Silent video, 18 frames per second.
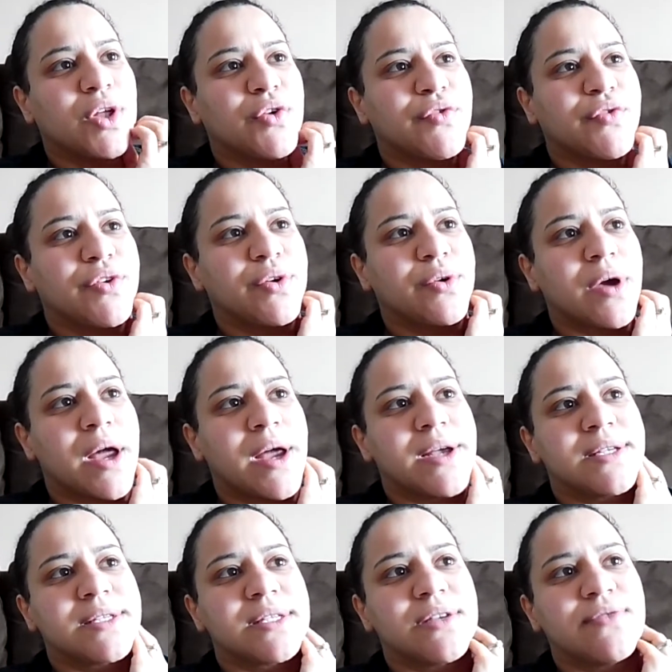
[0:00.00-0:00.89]
below for you
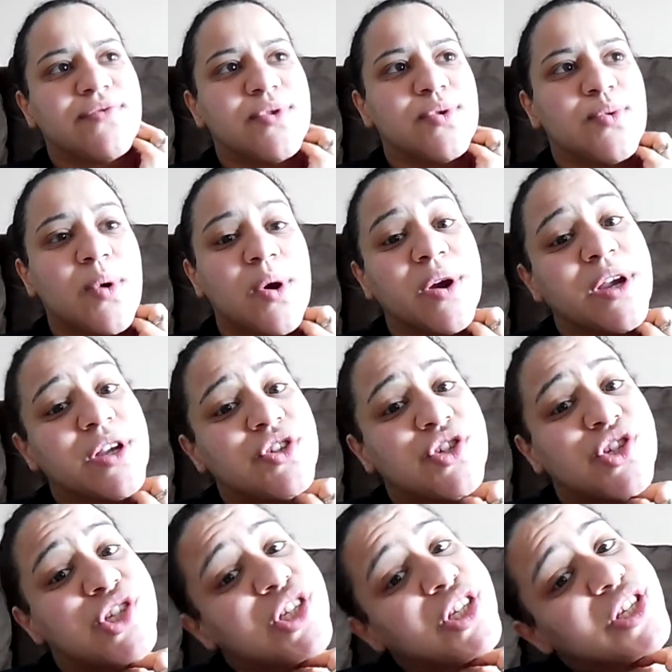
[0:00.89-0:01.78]
guys if you are
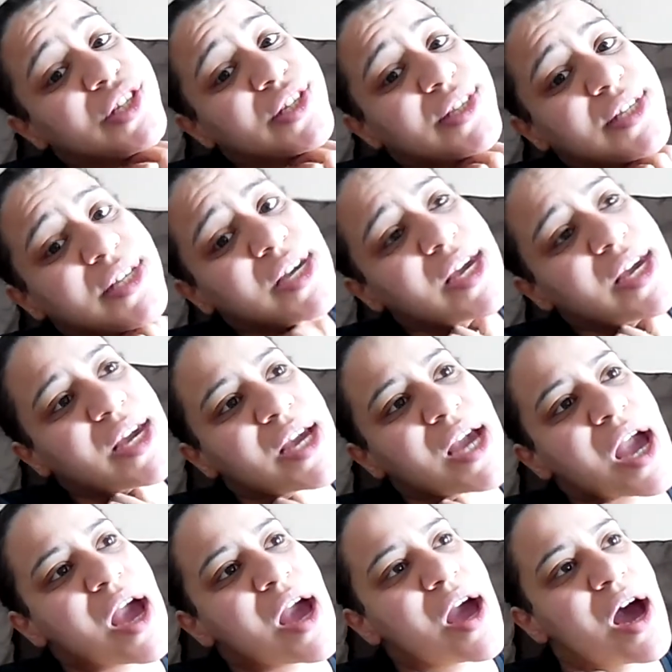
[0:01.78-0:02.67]
interested in
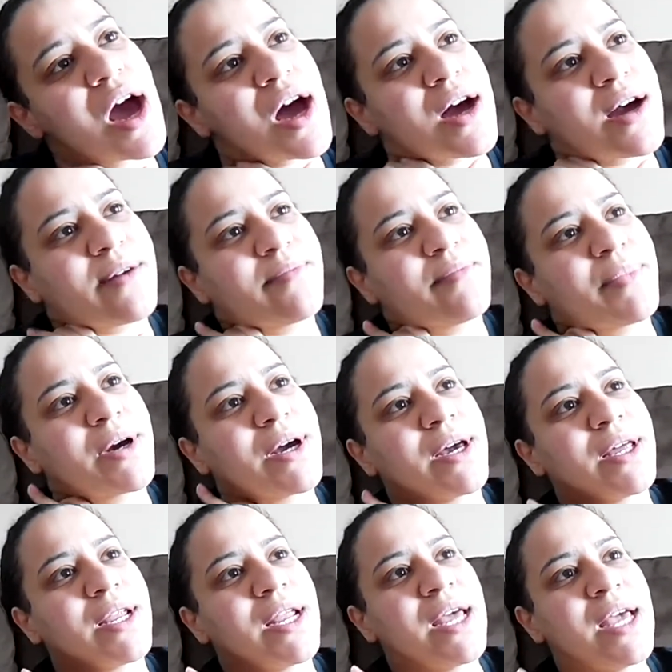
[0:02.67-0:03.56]
seeing. Um,
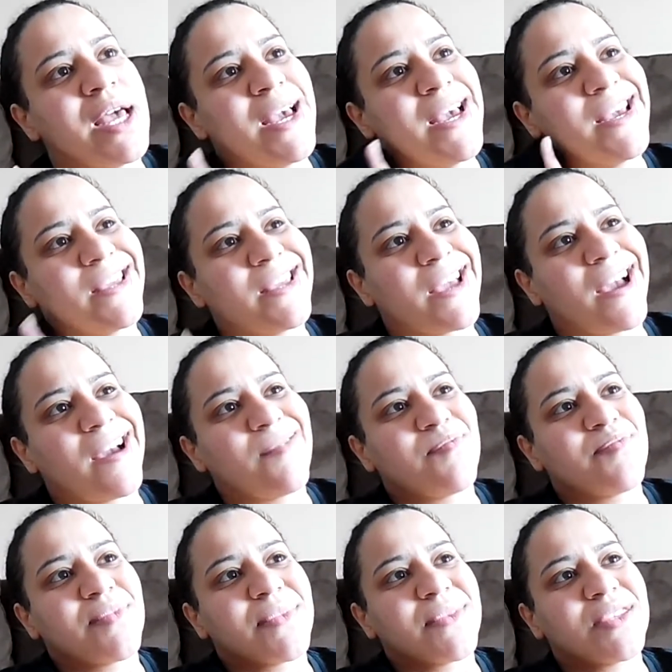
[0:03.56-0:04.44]
but yeah,
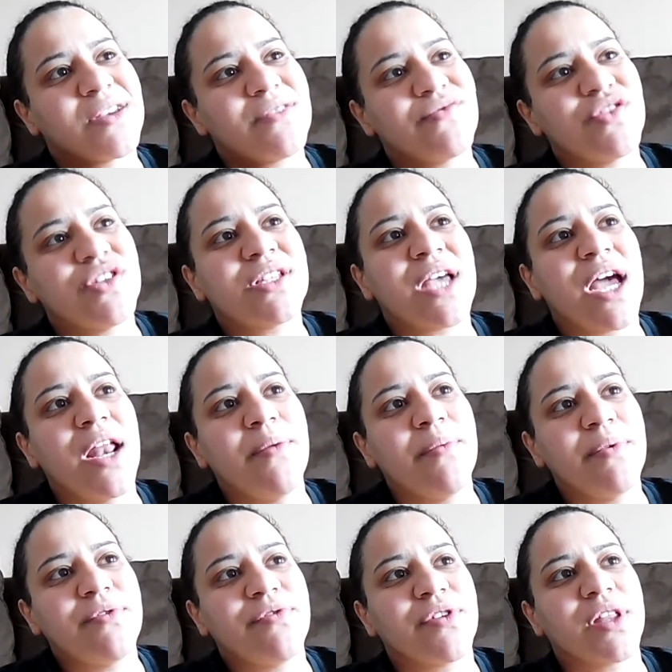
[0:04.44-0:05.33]
so I've just kind
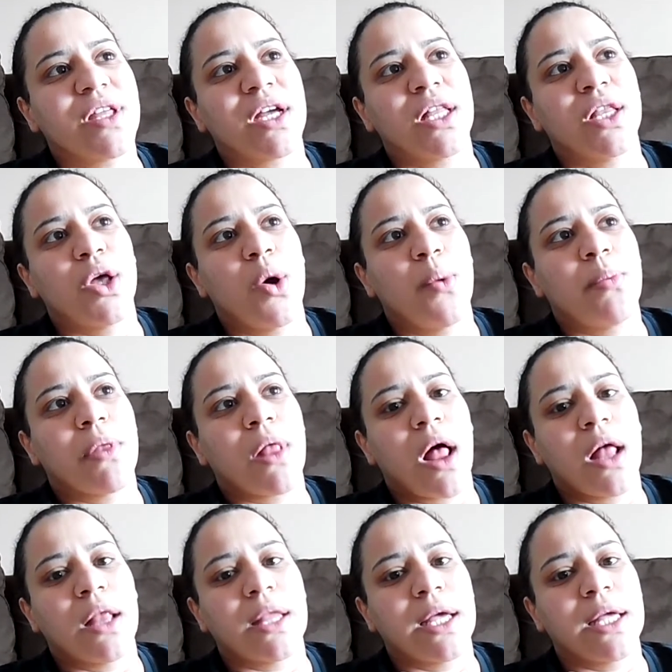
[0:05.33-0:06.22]
of been feeling a little
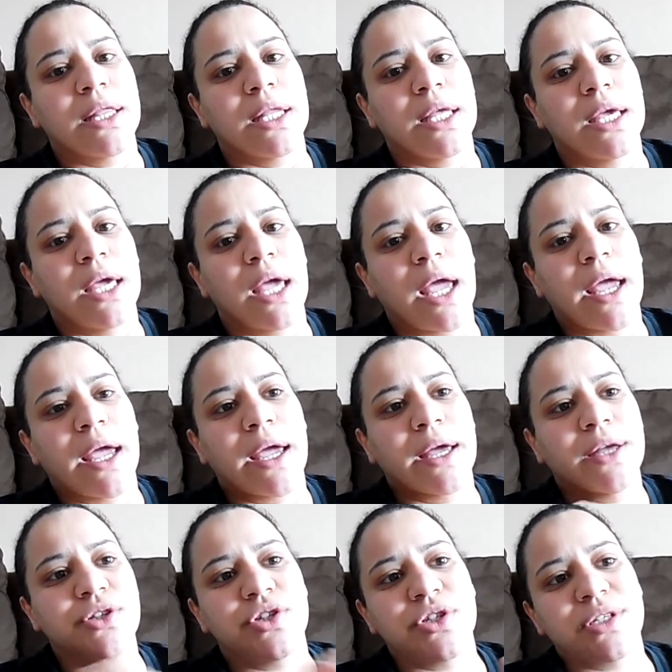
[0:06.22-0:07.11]
blah lately
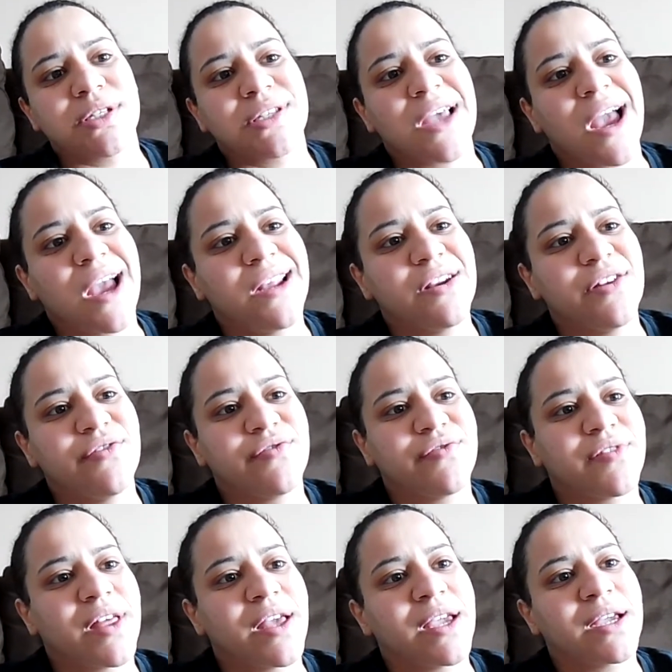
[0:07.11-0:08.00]
and just kind
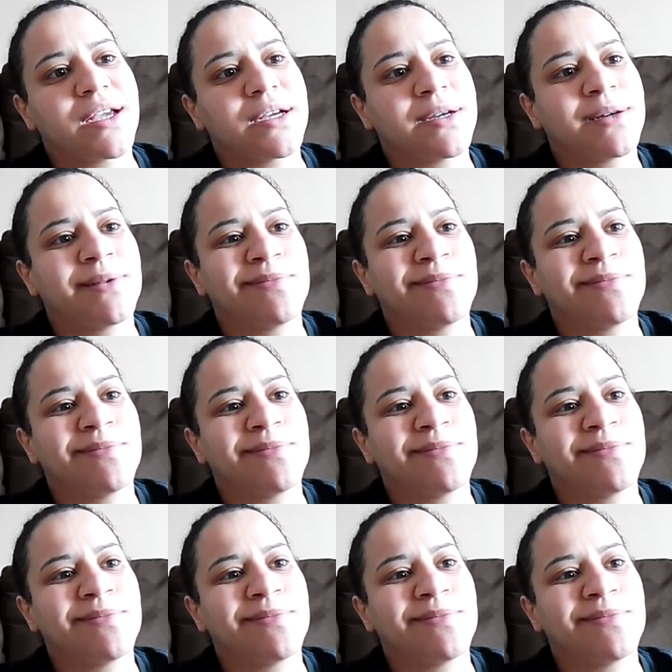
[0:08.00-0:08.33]
of like,